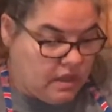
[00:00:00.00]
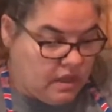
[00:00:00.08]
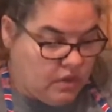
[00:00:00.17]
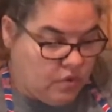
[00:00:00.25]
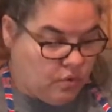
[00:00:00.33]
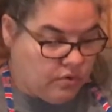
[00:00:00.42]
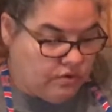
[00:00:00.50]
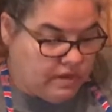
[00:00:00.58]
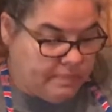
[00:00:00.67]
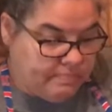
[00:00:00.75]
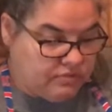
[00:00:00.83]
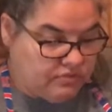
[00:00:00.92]
1/4
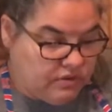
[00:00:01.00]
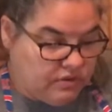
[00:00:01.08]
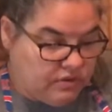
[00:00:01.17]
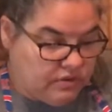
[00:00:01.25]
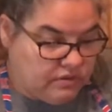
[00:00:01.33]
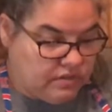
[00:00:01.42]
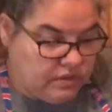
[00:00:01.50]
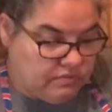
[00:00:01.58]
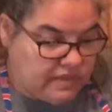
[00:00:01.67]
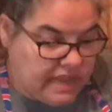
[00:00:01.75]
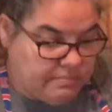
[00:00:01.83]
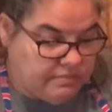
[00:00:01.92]
cup of sugar, 2
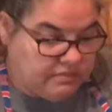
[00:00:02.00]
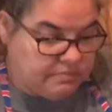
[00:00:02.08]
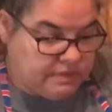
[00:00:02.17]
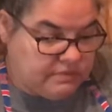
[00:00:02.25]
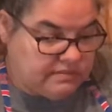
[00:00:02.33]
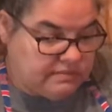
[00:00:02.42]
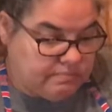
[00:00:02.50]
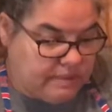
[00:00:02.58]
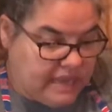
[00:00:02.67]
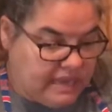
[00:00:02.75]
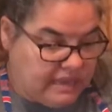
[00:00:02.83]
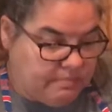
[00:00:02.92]
tablespoons of
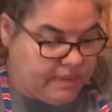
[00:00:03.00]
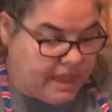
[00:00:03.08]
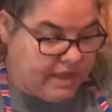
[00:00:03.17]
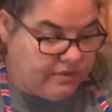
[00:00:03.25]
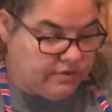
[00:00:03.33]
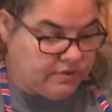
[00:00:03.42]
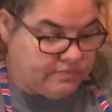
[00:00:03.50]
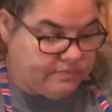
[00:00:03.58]
baking powder,